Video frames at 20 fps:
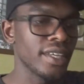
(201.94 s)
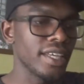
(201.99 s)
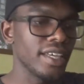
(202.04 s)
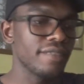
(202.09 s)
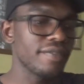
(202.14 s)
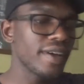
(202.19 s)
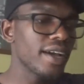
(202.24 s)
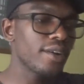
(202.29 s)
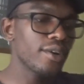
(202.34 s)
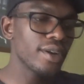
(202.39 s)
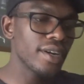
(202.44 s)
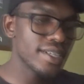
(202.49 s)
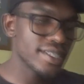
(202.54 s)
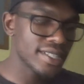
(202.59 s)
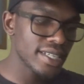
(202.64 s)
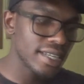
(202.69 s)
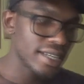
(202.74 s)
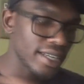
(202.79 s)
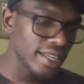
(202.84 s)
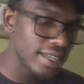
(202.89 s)
if I don't
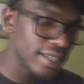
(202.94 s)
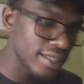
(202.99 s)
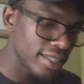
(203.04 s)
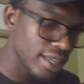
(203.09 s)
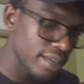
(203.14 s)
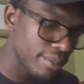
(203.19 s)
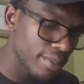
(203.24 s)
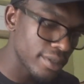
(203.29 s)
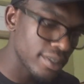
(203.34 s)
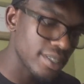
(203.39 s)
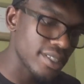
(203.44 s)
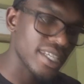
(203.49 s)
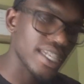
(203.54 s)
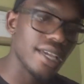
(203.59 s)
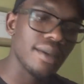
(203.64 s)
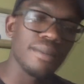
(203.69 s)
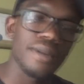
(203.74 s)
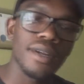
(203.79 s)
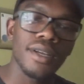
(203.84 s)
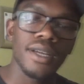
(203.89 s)
understand anything about this
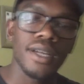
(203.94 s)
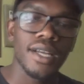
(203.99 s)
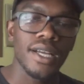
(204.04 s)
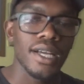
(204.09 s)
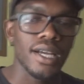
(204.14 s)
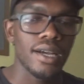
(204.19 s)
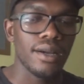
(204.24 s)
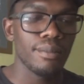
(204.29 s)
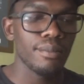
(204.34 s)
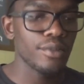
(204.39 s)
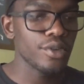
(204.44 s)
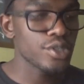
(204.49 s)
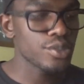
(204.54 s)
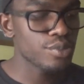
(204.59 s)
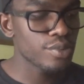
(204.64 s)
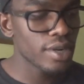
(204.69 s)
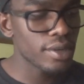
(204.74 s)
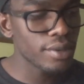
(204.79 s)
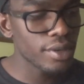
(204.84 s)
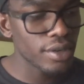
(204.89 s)
camera I'm
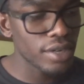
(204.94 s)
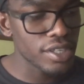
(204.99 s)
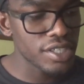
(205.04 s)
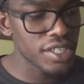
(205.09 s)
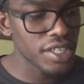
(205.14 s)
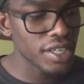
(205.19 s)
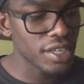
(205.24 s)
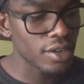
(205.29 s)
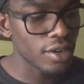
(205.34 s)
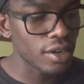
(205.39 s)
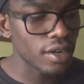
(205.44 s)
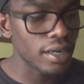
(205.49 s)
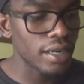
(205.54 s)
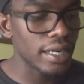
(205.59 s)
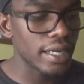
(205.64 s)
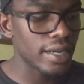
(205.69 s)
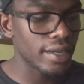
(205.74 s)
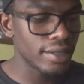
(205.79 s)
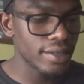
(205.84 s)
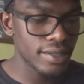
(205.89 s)
most probably gonna check it
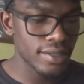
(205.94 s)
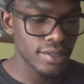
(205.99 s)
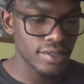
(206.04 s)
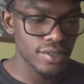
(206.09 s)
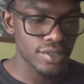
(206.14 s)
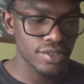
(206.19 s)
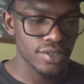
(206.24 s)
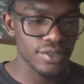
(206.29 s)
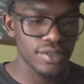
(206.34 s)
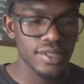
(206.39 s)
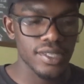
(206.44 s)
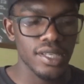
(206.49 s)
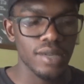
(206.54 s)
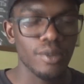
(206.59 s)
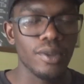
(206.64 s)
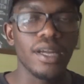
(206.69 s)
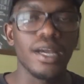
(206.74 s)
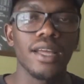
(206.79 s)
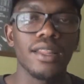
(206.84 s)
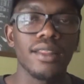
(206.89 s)
online to see
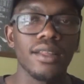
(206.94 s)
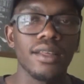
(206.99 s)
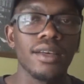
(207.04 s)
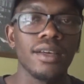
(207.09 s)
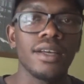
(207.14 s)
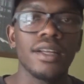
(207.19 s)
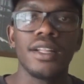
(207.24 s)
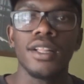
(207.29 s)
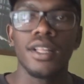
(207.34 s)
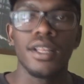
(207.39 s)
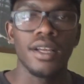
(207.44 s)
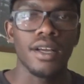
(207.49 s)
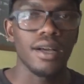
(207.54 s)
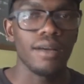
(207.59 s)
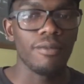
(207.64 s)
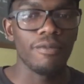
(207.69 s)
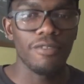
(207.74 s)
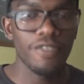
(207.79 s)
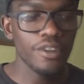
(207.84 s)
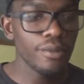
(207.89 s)
what other
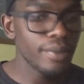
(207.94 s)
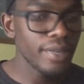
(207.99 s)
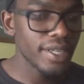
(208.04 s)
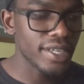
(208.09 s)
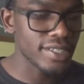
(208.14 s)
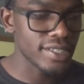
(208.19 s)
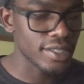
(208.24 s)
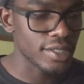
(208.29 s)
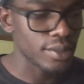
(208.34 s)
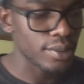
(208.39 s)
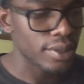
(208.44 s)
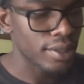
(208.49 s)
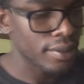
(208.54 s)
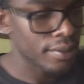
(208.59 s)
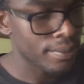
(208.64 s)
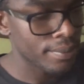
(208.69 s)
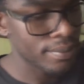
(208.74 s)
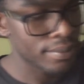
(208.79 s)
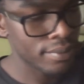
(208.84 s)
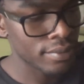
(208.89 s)
um, filmmakers are doing
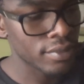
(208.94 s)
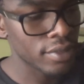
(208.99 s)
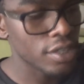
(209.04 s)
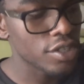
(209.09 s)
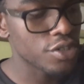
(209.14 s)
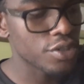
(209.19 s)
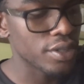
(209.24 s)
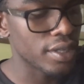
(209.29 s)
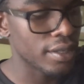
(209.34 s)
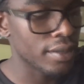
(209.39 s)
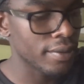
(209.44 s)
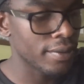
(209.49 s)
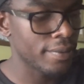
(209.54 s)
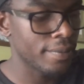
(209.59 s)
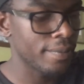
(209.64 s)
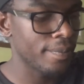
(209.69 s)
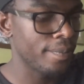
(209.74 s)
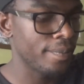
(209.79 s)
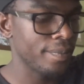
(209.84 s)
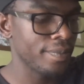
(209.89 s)
literally
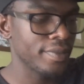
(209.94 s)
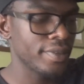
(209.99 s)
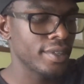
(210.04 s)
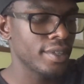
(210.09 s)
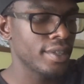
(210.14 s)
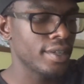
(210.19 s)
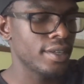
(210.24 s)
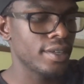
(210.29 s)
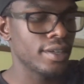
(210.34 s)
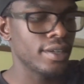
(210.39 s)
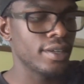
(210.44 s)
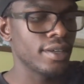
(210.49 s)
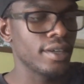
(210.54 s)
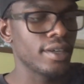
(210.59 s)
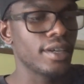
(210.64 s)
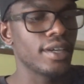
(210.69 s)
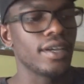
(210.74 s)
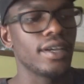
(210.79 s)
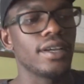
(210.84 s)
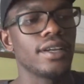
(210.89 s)

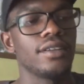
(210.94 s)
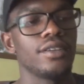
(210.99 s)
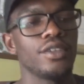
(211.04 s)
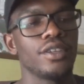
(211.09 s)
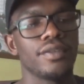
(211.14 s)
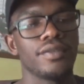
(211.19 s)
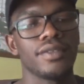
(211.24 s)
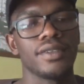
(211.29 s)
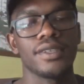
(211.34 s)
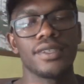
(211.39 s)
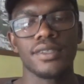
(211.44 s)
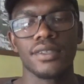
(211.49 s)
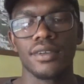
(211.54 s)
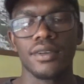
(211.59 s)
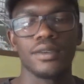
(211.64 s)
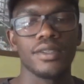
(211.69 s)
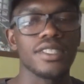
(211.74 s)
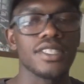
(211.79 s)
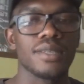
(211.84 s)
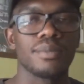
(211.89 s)
and you have this
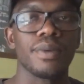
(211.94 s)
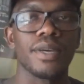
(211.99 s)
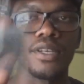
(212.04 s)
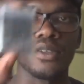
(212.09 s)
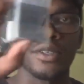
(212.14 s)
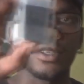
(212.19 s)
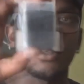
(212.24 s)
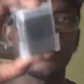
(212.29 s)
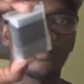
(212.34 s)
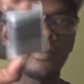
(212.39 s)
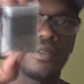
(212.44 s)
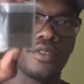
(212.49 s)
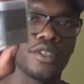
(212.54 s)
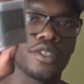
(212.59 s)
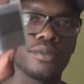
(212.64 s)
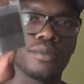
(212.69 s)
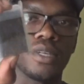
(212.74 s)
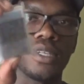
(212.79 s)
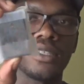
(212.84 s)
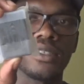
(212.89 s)
oh this is a battery
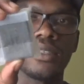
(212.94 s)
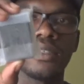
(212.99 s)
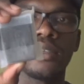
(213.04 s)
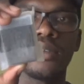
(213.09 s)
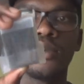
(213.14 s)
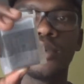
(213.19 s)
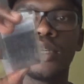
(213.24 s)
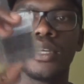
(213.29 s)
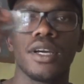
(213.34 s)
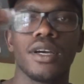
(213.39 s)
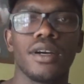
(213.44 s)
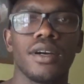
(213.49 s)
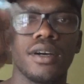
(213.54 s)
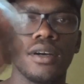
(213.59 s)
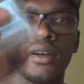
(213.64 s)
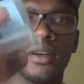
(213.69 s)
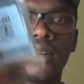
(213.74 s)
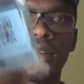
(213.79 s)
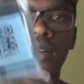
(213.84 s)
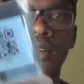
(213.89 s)
Was mentioned with a